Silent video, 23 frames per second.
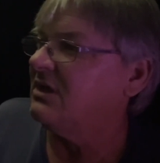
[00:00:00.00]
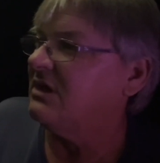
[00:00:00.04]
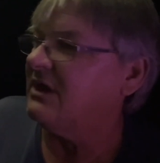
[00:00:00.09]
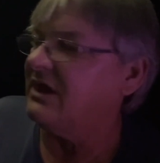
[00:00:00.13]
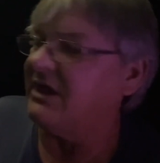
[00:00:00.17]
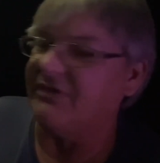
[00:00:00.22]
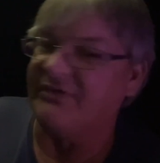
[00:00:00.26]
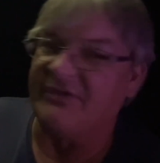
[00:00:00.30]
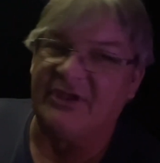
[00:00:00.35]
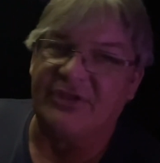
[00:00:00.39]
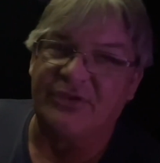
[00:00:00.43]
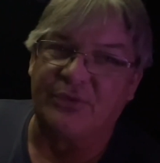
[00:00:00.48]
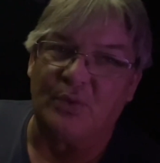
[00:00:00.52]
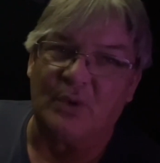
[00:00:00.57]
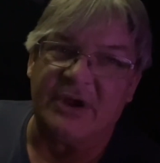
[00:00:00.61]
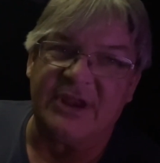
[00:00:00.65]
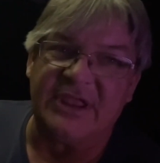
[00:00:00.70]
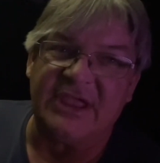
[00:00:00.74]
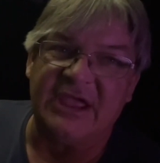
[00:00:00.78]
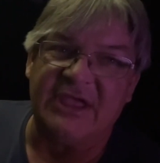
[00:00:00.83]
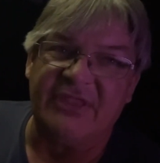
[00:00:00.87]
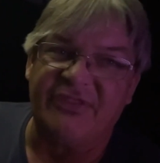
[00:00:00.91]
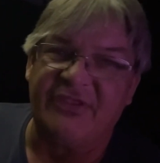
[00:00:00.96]
It's our
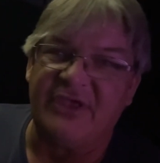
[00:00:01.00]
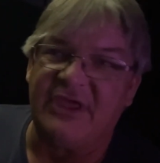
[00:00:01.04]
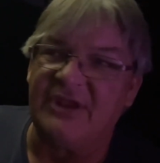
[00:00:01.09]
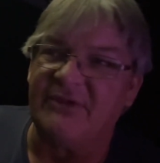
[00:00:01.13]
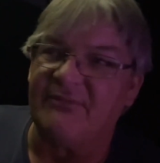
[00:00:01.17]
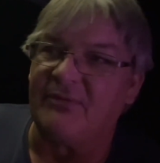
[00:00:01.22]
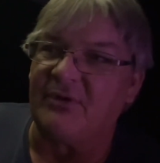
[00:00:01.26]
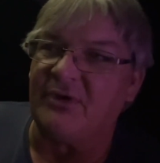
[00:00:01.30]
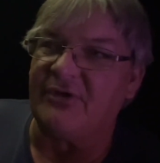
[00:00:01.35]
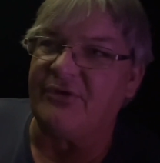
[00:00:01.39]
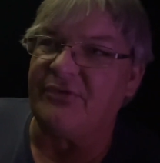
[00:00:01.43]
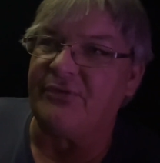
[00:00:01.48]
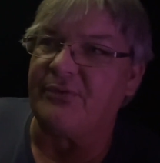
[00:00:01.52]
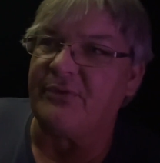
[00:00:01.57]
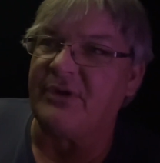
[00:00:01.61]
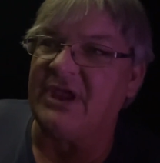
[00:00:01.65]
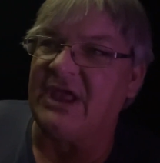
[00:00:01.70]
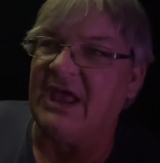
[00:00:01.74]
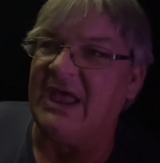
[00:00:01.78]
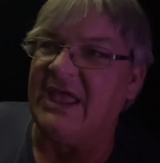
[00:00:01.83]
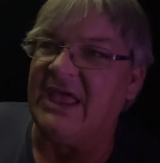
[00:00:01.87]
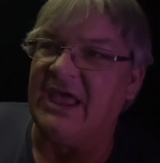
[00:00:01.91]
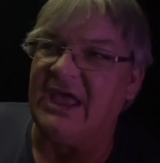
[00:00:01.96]
28th
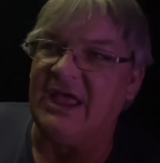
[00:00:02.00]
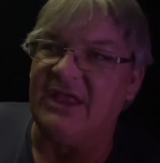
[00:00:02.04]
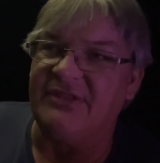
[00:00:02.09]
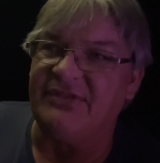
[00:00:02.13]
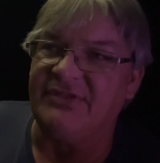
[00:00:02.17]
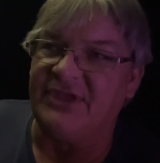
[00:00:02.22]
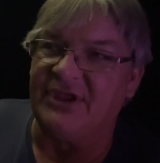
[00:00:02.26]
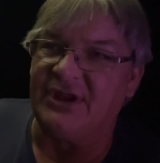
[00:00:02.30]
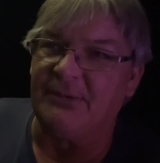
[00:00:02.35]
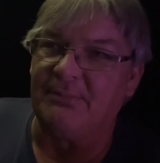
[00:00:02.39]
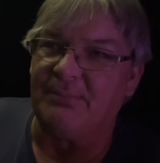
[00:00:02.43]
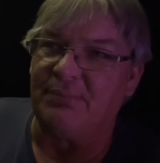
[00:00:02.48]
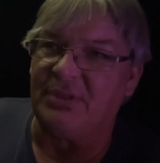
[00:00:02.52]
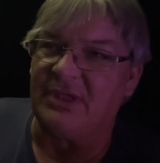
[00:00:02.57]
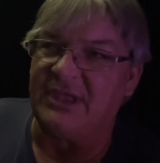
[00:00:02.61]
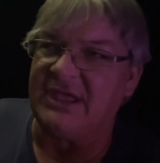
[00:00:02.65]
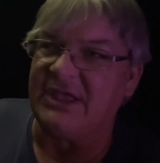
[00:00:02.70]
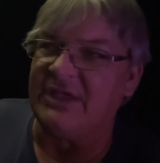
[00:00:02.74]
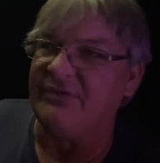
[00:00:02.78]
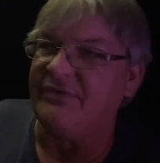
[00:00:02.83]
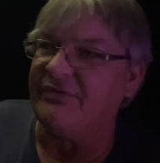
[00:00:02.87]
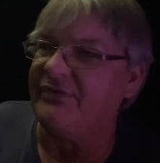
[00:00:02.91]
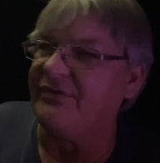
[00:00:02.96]
anniversary. I had dinner
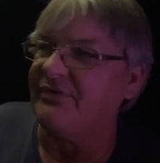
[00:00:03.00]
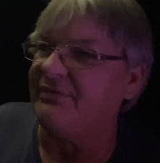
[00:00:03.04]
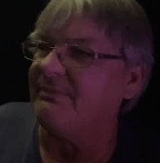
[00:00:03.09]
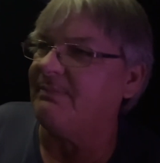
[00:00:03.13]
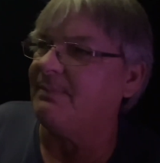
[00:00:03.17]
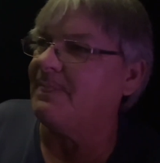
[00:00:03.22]
plans.